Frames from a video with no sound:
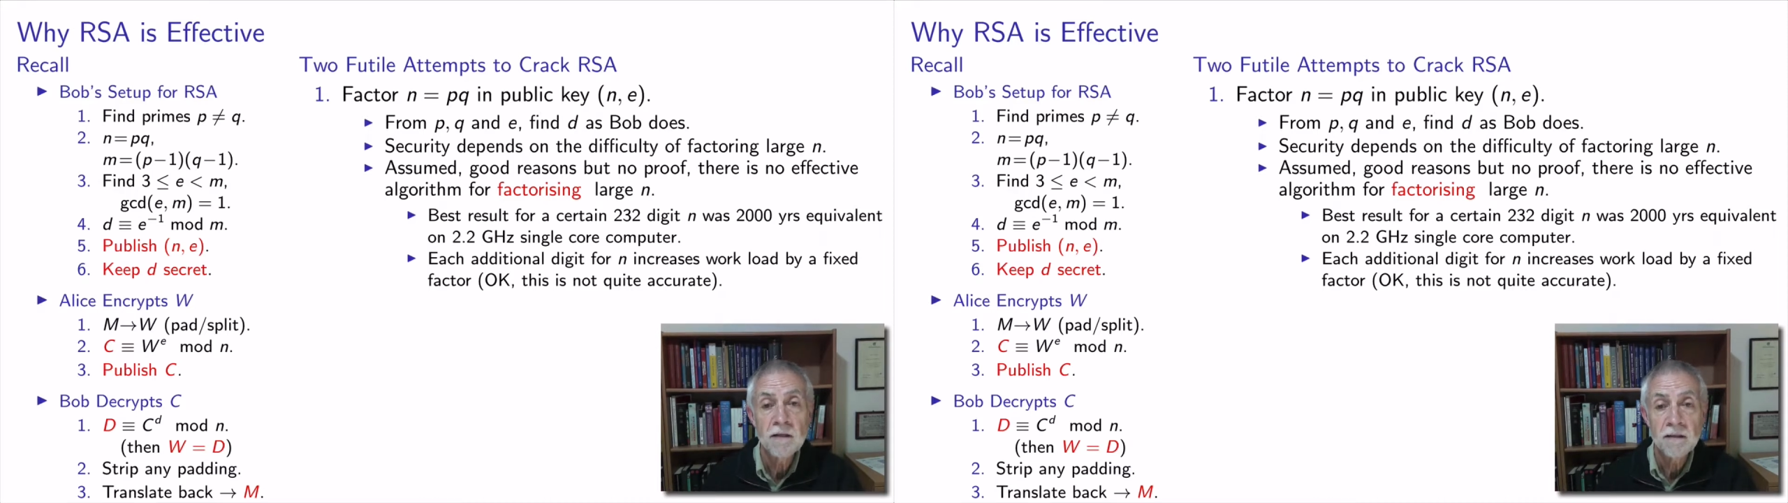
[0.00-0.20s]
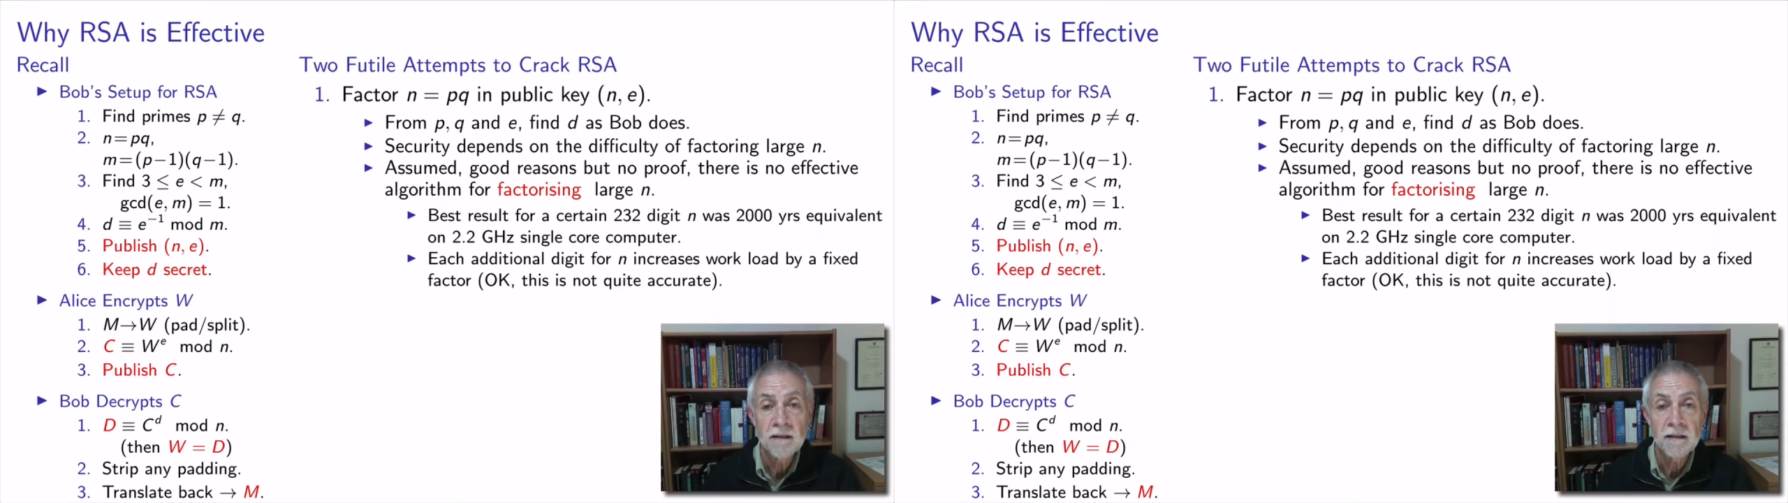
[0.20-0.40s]

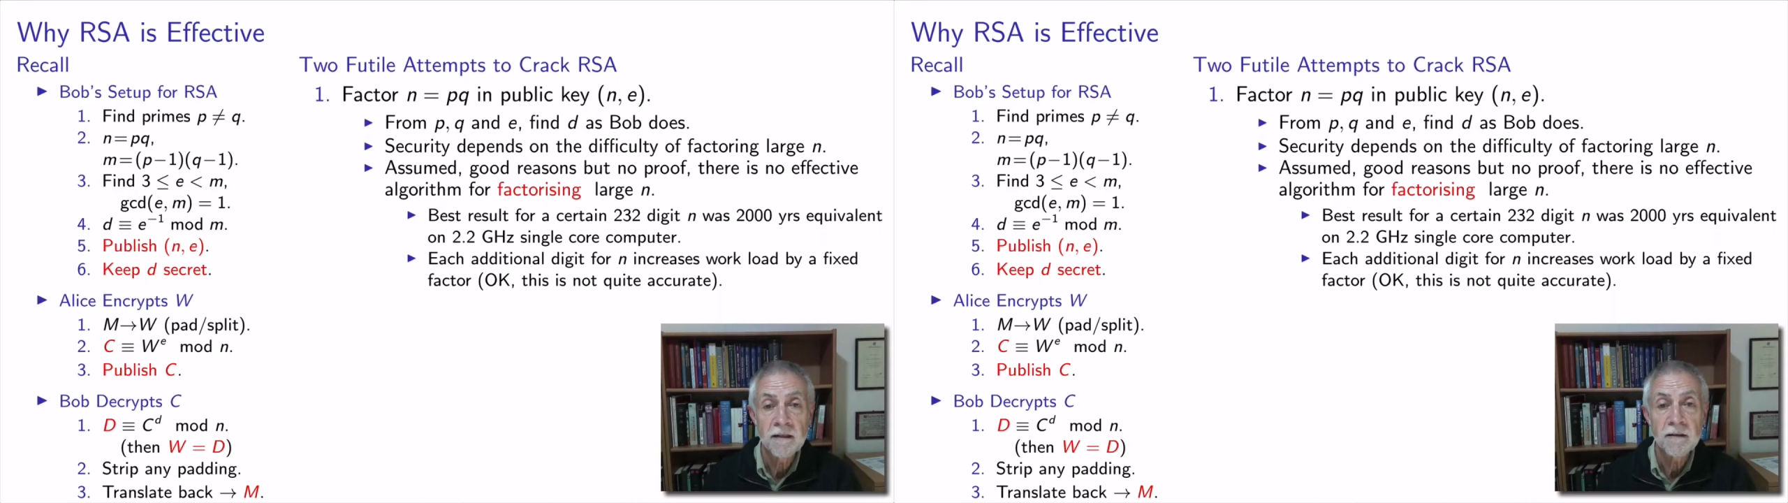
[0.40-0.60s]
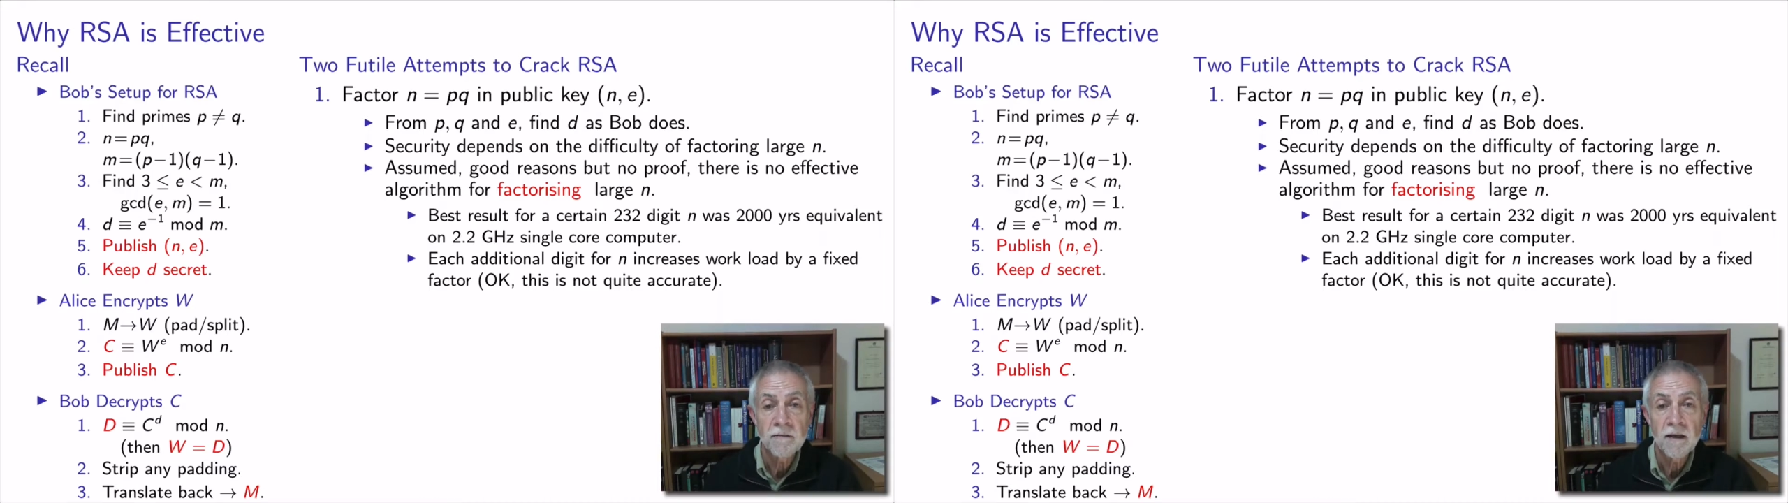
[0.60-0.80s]
that
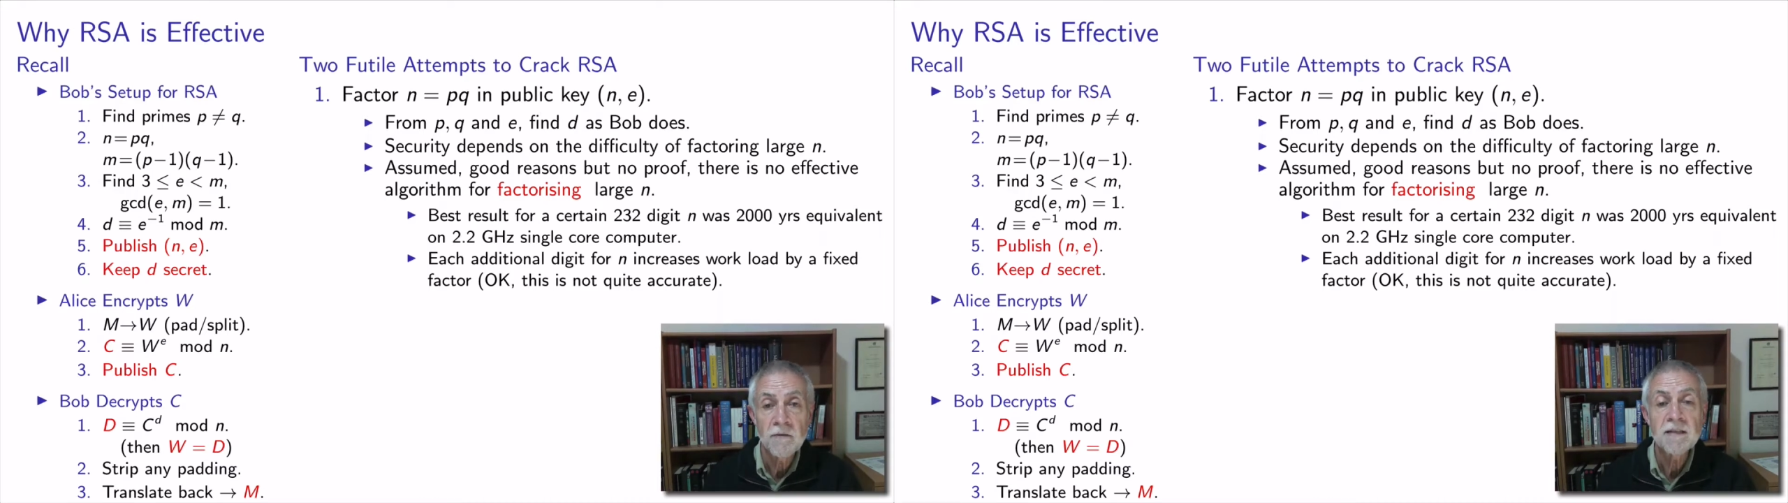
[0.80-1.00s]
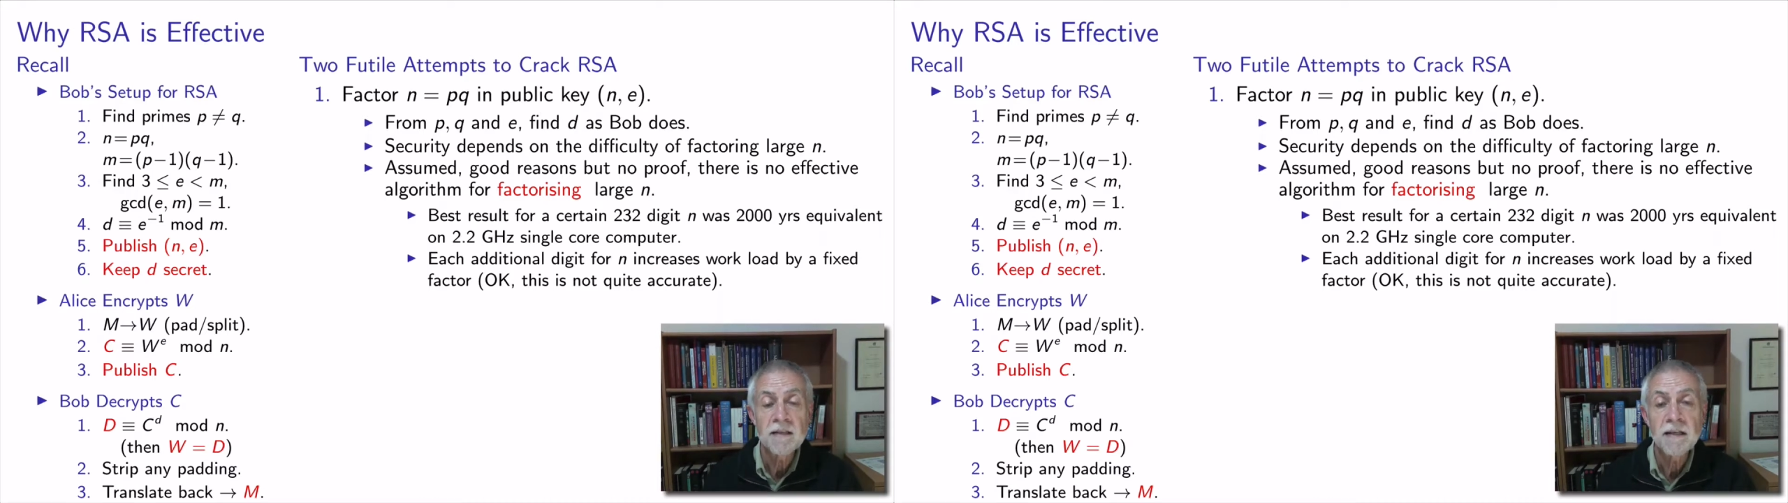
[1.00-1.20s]
there
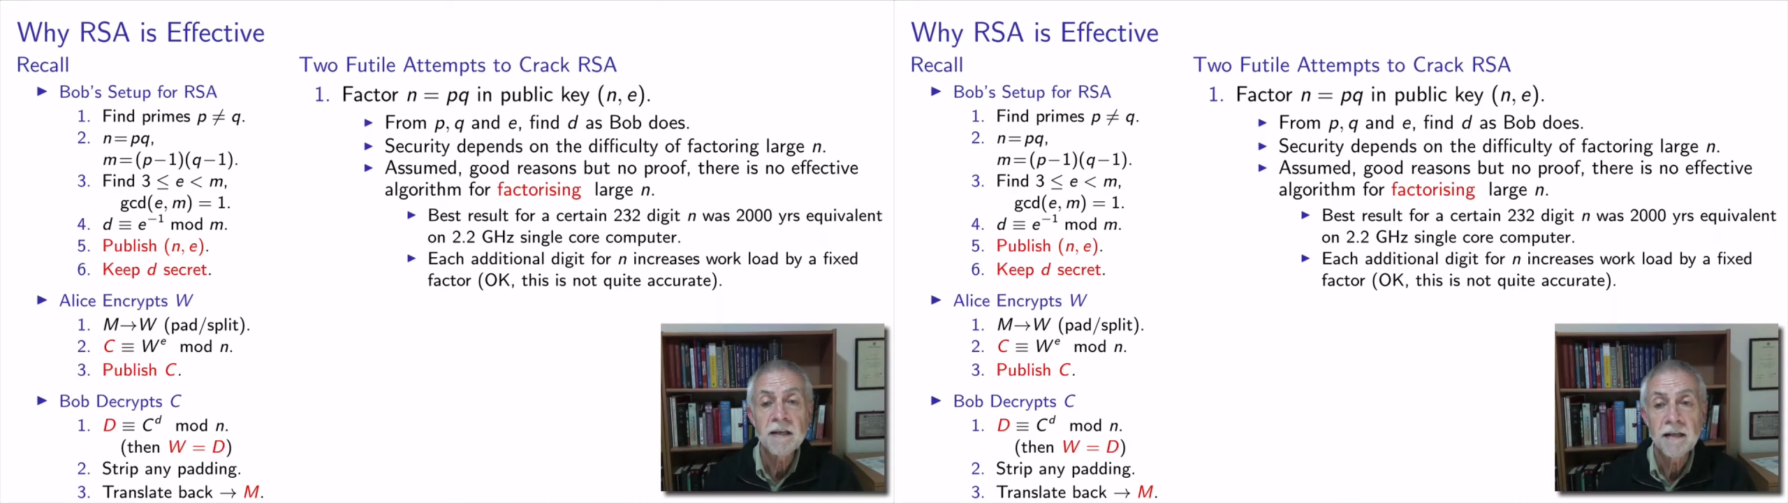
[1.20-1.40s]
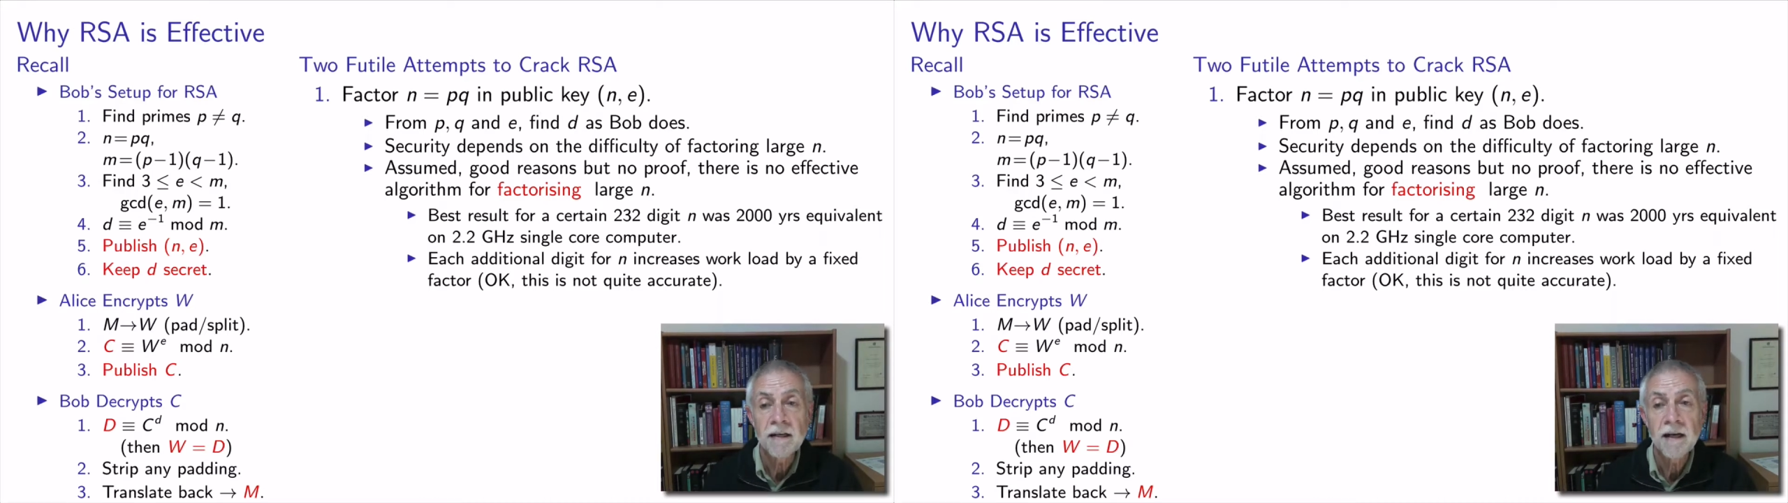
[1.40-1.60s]
is indeed